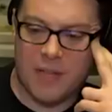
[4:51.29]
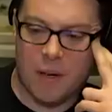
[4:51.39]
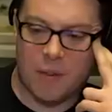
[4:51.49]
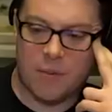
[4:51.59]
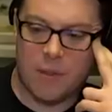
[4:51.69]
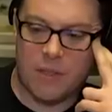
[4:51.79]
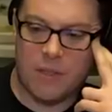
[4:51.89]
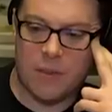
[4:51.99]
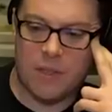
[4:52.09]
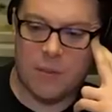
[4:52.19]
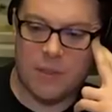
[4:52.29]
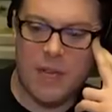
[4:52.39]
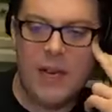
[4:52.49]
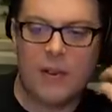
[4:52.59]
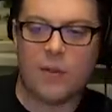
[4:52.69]
guy was. What a dude this was.
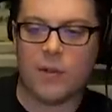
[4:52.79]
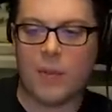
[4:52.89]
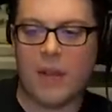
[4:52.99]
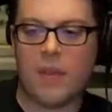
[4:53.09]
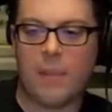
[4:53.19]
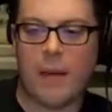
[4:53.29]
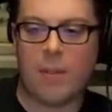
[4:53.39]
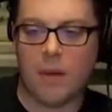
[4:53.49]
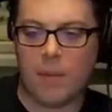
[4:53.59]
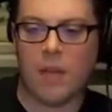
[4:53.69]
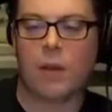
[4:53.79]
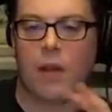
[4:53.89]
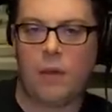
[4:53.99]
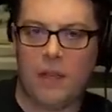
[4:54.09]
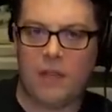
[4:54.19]
Of course, when I think Bam Bam Bigelow and
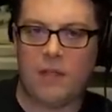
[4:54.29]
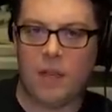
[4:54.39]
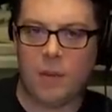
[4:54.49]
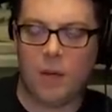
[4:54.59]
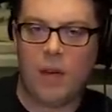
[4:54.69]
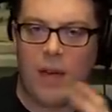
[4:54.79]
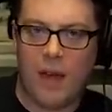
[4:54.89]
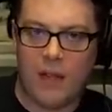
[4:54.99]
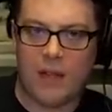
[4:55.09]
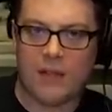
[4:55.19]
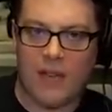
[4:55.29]
I think ECW, I think at the